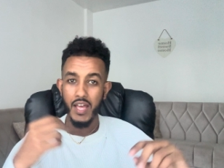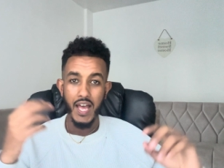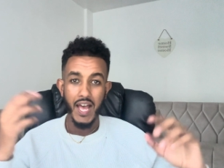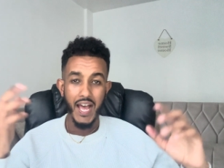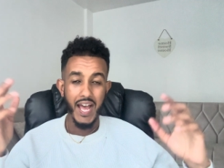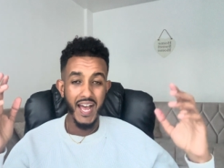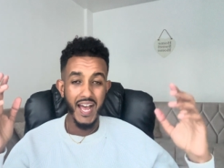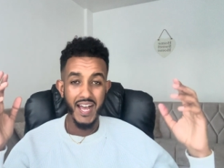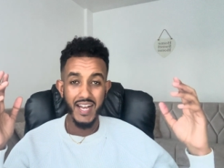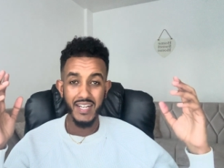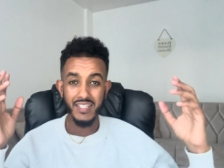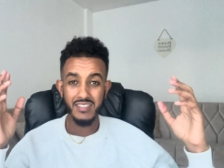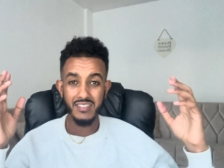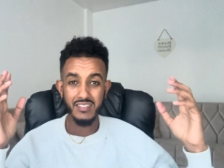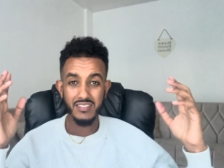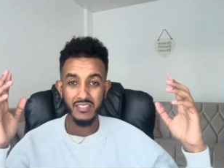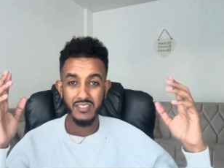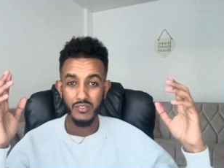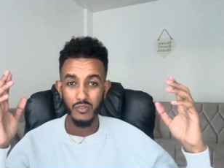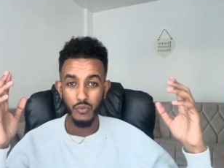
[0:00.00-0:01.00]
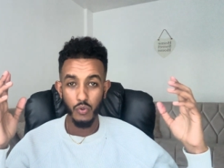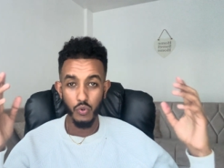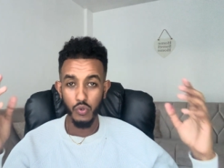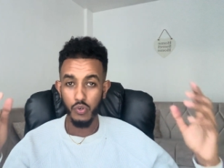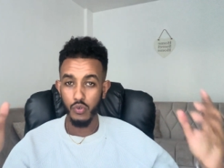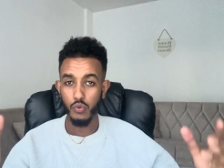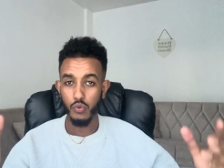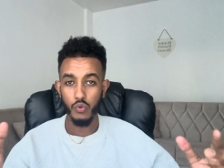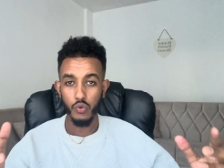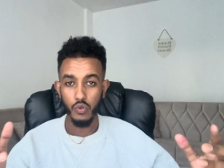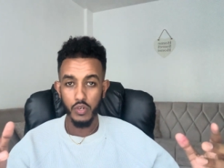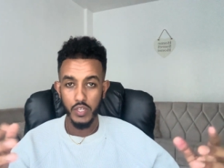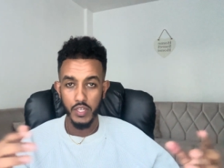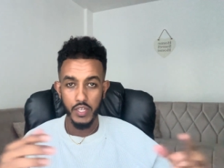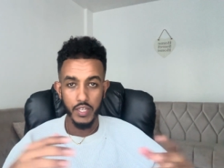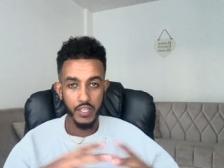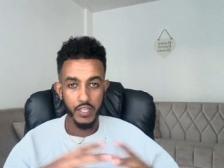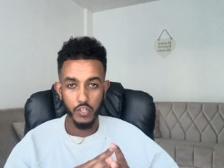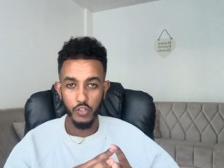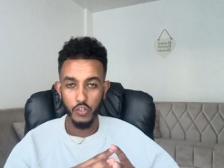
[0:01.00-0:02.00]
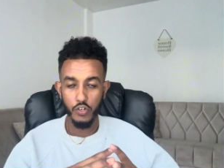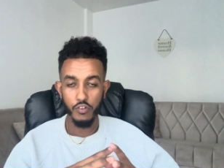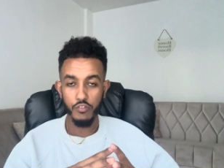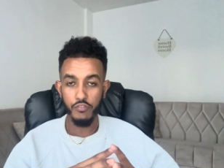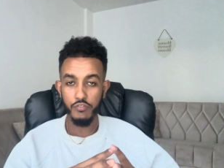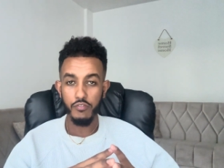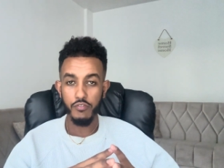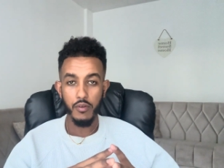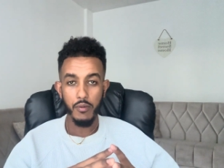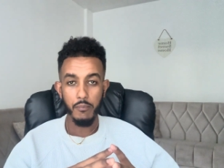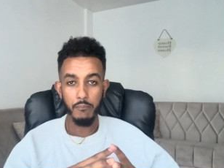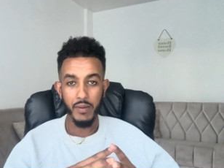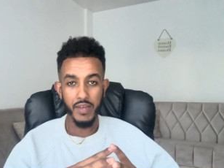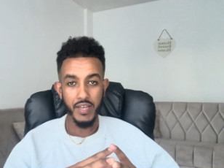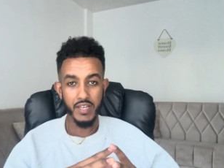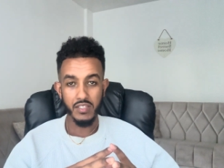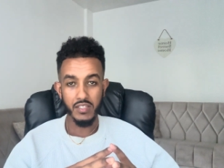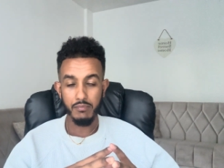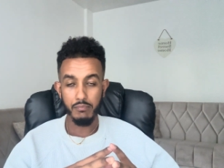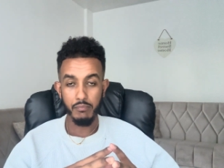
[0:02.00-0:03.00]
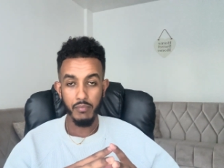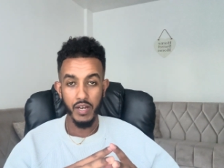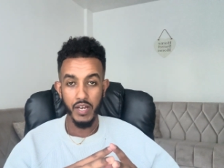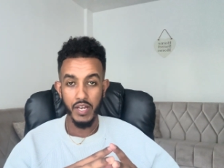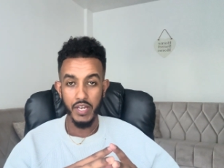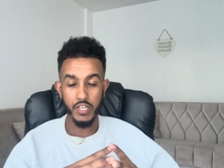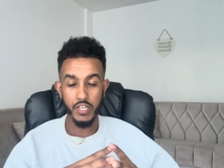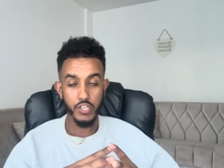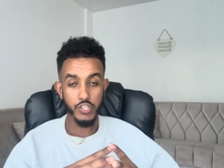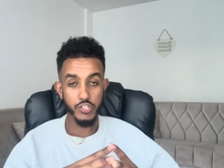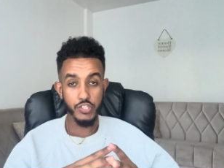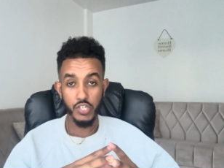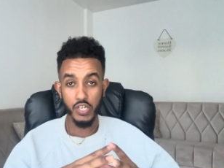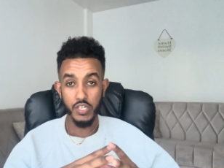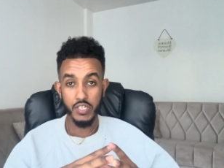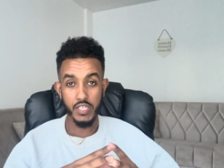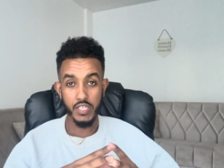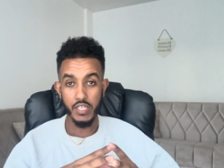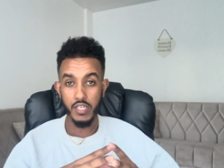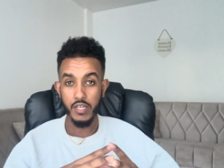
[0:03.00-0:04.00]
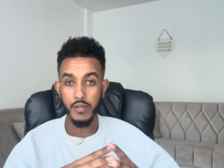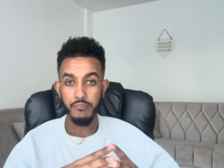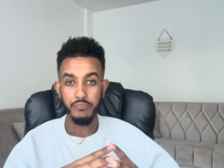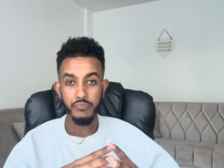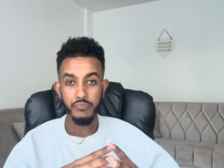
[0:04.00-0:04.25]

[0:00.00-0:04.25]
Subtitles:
And all in all, it could have made my journey